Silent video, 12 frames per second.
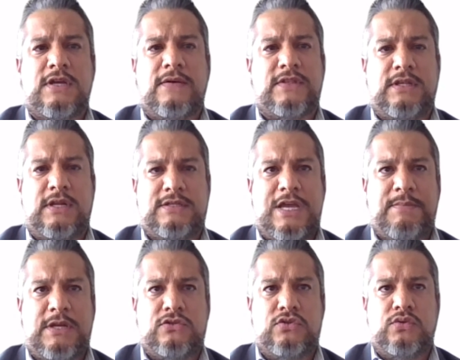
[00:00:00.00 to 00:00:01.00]
something that is
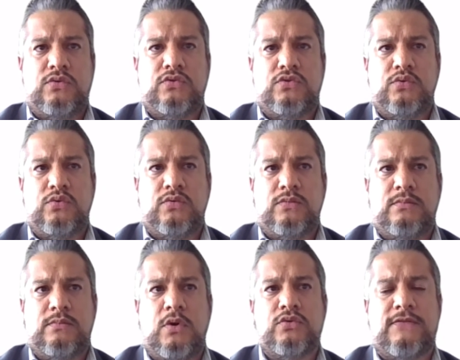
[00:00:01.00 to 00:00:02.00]
happening to
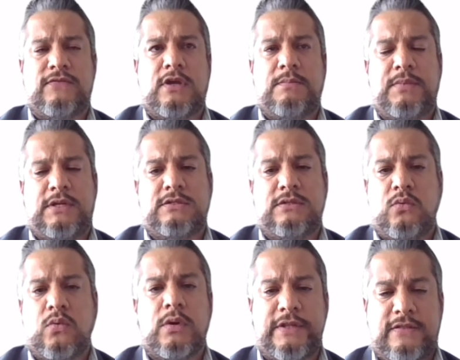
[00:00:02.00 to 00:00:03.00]
most of the companies in the
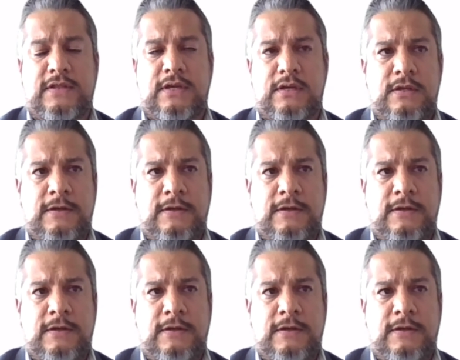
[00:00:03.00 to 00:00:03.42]
world, I think.